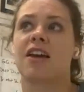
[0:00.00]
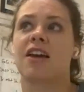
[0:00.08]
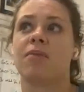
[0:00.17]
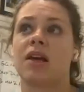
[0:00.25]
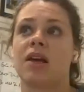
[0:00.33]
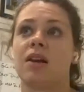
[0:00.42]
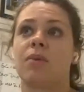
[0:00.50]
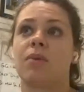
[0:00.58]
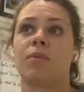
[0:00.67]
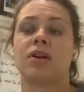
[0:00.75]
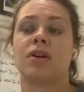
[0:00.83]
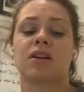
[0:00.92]
and gave me a little
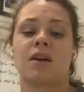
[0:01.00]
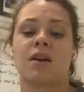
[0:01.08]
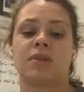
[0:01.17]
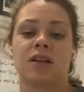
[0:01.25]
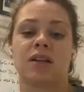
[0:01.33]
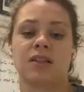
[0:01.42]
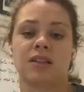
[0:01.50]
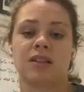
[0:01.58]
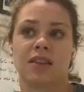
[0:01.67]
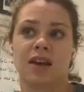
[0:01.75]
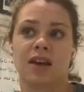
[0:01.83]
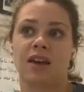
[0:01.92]
bit more time to
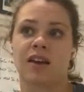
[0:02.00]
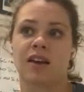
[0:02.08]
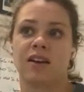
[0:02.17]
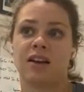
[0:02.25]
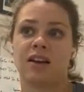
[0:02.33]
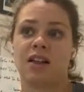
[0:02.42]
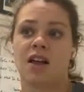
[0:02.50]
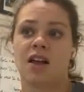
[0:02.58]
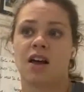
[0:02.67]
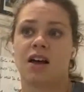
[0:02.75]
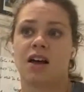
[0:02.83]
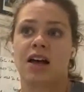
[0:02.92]
think. And
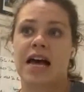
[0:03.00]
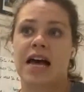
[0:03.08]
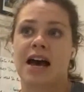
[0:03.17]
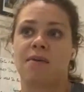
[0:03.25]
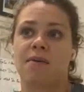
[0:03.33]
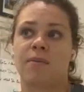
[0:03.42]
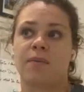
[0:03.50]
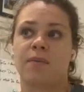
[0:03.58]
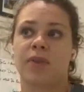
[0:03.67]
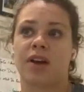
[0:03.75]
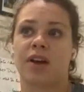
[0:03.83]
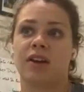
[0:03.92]
I
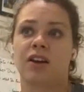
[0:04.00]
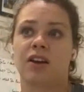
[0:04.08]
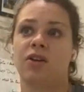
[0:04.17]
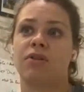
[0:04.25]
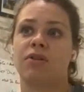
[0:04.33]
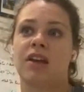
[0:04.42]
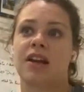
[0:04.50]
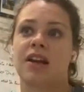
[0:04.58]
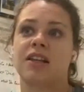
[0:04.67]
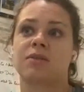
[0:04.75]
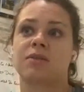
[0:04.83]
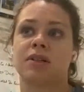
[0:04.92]
think I knew when the
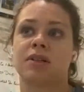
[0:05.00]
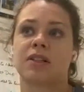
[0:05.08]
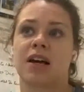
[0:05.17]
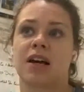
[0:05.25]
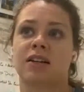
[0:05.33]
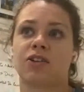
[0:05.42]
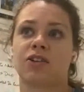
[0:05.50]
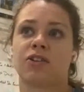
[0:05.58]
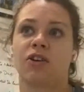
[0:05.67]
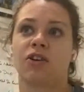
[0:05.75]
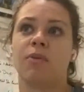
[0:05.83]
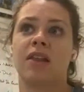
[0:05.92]
announcement had
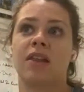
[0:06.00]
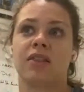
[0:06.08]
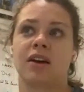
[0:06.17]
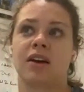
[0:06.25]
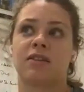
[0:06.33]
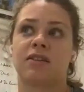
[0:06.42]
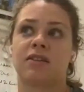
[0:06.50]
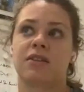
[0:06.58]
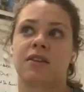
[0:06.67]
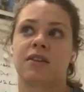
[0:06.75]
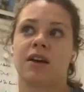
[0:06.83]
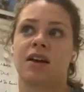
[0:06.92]
come in that
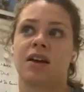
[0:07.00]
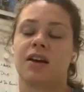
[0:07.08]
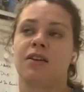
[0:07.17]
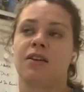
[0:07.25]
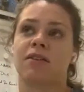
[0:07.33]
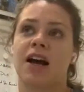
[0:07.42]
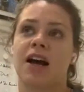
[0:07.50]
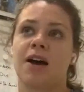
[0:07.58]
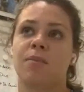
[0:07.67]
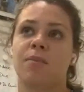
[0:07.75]
the